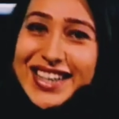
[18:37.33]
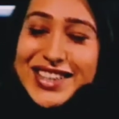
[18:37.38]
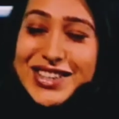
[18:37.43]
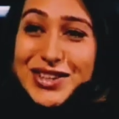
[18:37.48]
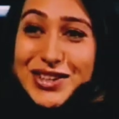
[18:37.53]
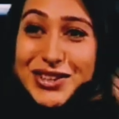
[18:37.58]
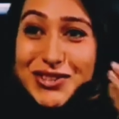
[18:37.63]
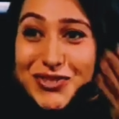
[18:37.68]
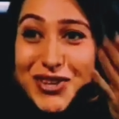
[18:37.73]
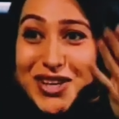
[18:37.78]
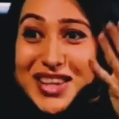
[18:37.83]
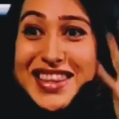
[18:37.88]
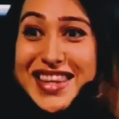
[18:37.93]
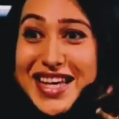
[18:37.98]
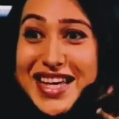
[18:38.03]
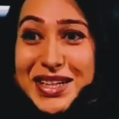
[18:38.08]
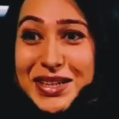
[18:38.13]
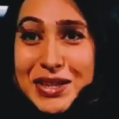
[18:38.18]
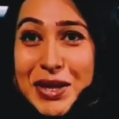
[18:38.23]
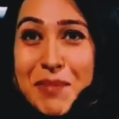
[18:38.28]
She goes, for
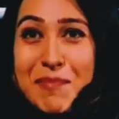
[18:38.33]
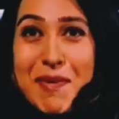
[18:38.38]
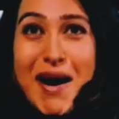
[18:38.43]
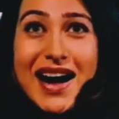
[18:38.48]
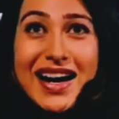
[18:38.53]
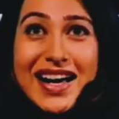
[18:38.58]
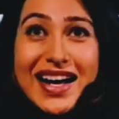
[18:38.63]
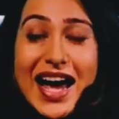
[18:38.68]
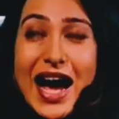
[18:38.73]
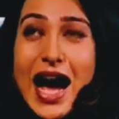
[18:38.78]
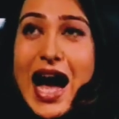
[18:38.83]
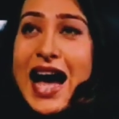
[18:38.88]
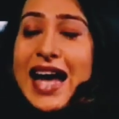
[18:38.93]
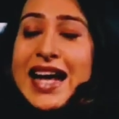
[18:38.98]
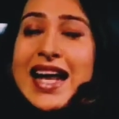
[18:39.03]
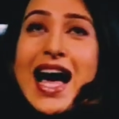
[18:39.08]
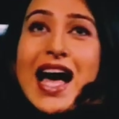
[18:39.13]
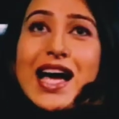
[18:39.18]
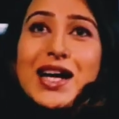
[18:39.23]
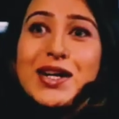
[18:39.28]
Dil To Pagal.
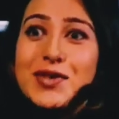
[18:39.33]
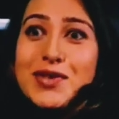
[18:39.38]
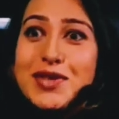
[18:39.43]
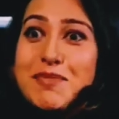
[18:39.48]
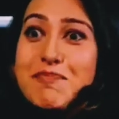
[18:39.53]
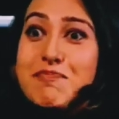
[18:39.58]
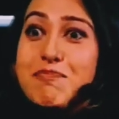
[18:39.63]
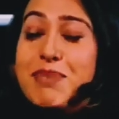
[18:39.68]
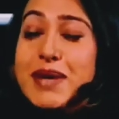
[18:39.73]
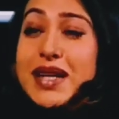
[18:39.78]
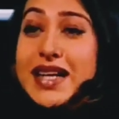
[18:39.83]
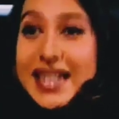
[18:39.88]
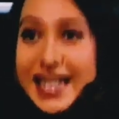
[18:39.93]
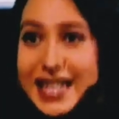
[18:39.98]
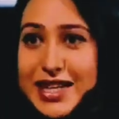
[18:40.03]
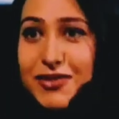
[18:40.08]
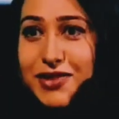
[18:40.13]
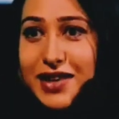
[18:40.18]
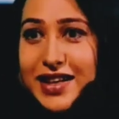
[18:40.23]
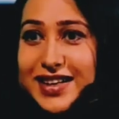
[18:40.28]
I couldn't
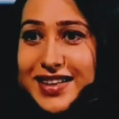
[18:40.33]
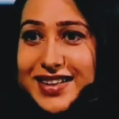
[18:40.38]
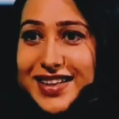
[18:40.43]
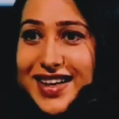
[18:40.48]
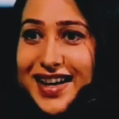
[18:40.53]
believe it.